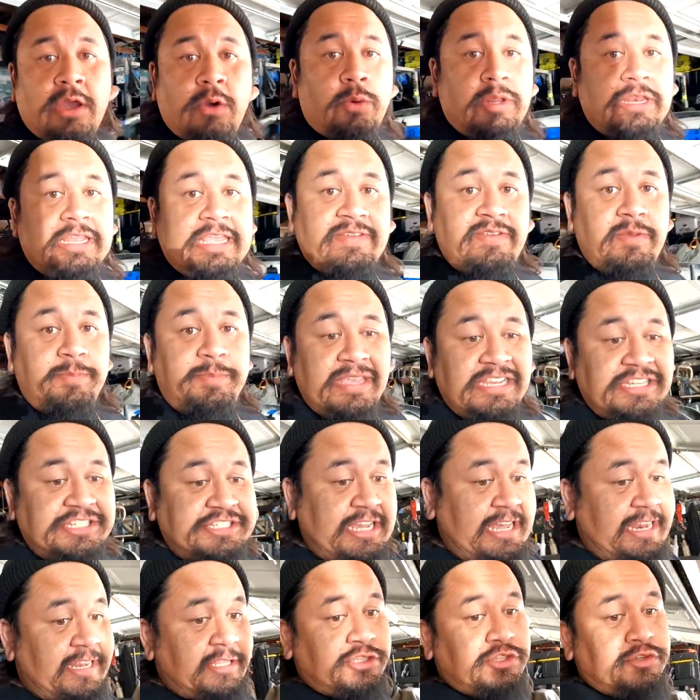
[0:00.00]
Want to give a big
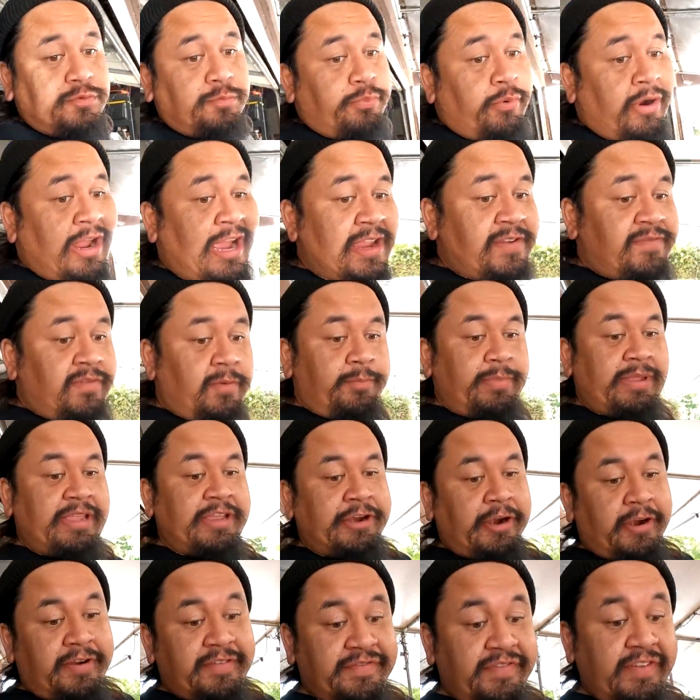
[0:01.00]
shout out to Brian for
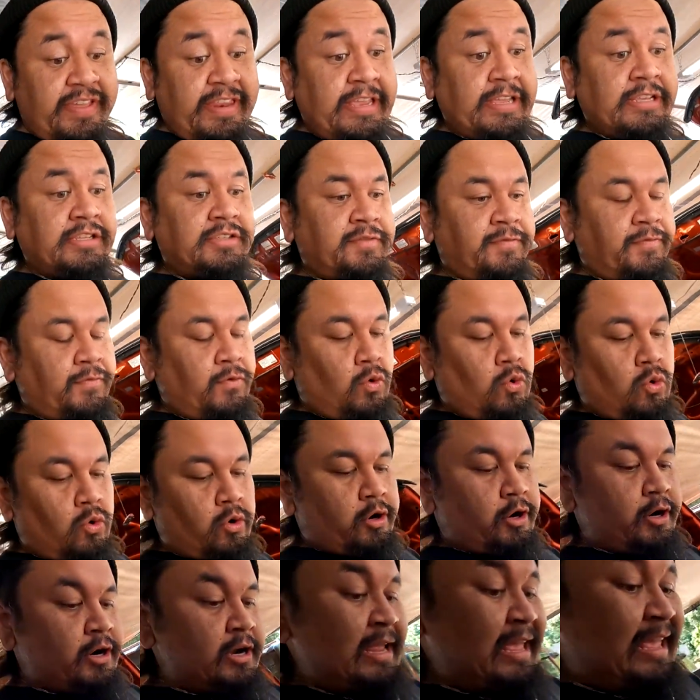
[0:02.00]
BNR Fittings
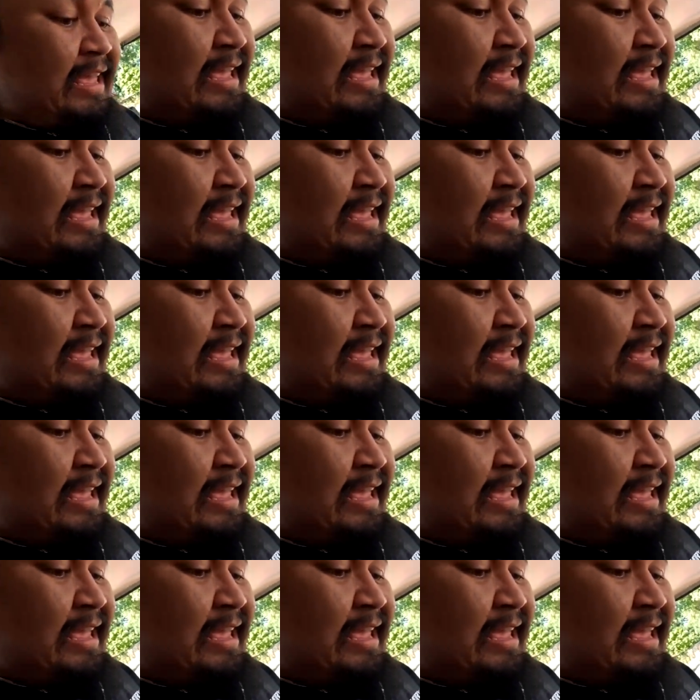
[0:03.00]
for